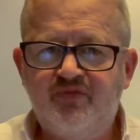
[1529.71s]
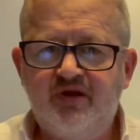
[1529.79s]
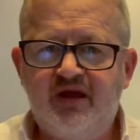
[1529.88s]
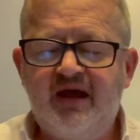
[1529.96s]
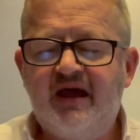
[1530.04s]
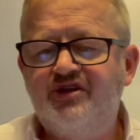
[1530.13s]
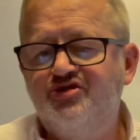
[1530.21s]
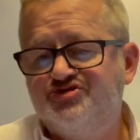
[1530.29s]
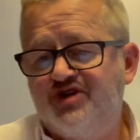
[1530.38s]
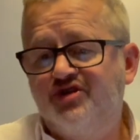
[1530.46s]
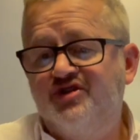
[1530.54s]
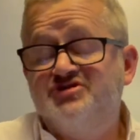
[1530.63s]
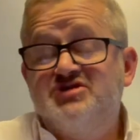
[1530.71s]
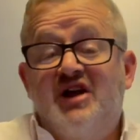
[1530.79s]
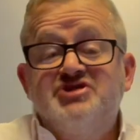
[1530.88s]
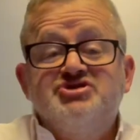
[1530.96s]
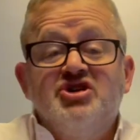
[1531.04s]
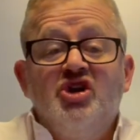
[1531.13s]
Yeah, and you say to the
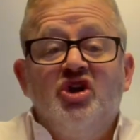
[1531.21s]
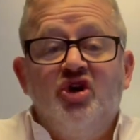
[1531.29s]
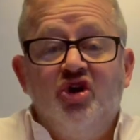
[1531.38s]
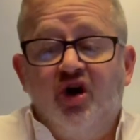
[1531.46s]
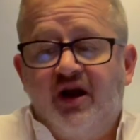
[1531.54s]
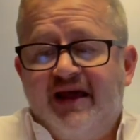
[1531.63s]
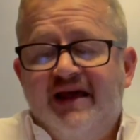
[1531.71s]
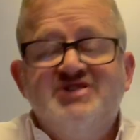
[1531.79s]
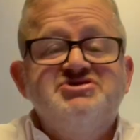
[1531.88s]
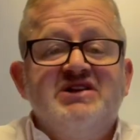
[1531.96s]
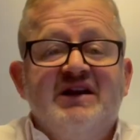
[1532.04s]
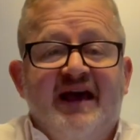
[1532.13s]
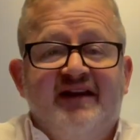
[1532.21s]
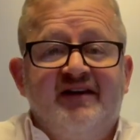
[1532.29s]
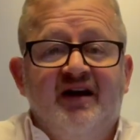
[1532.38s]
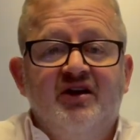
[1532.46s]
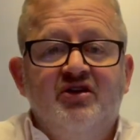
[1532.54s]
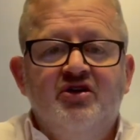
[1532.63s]
judge, look, here's the letter.